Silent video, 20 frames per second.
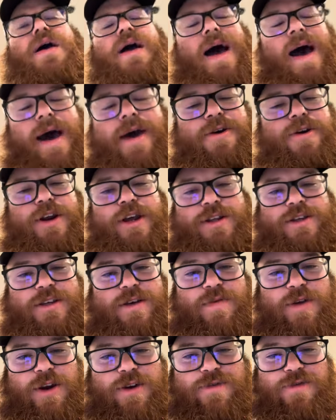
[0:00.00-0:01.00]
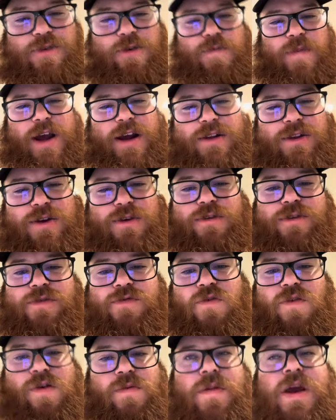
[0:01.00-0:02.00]
I don't need somebody to fold my clothes
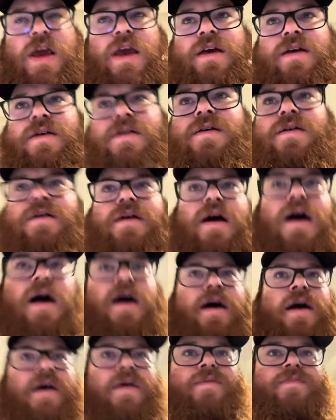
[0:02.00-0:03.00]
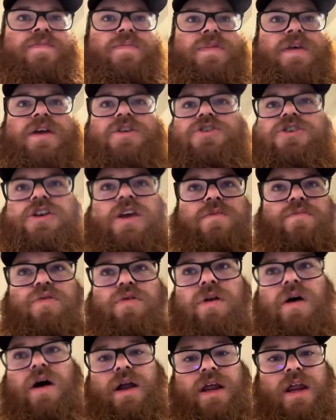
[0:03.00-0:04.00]
for me. They just get
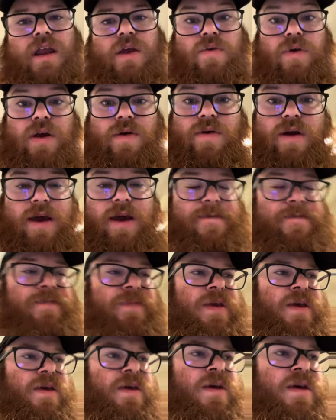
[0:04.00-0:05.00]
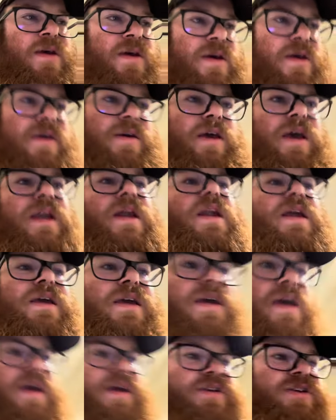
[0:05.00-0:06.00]
put on anyway, right? In any
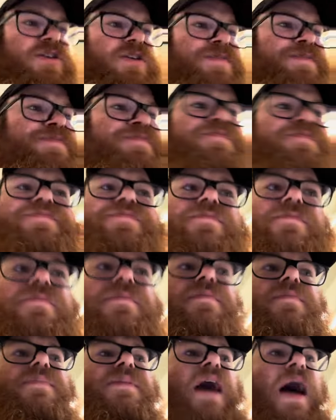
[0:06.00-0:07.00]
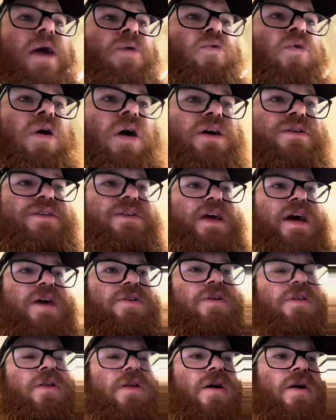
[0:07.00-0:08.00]
case, I walked
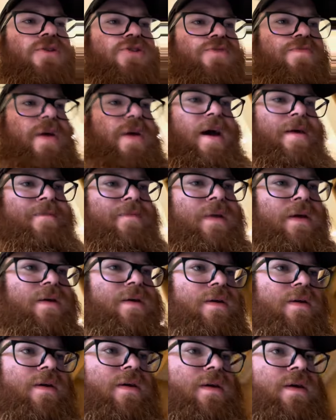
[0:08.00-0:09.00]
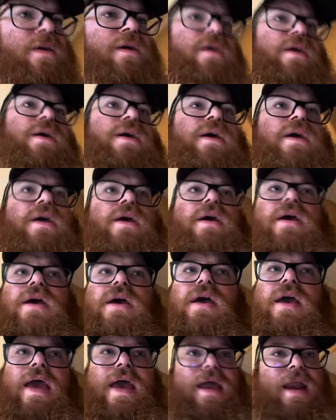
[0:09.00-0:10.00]
down to the laundromat
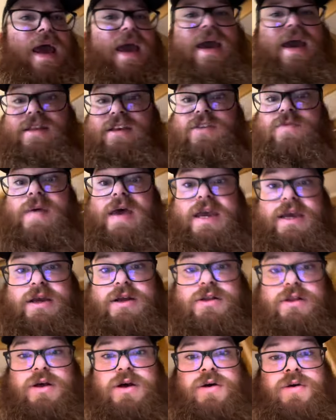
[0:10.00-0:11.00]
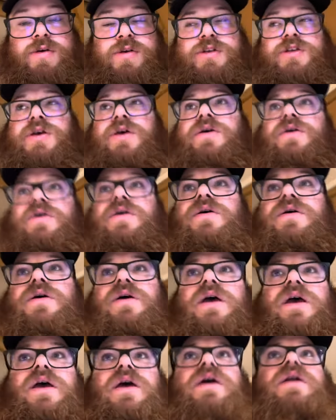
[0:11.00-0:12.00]
and I had this bag of clothes,
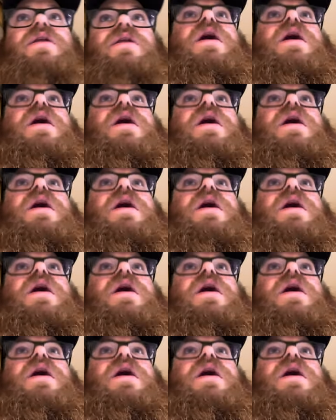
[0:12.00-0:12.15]
and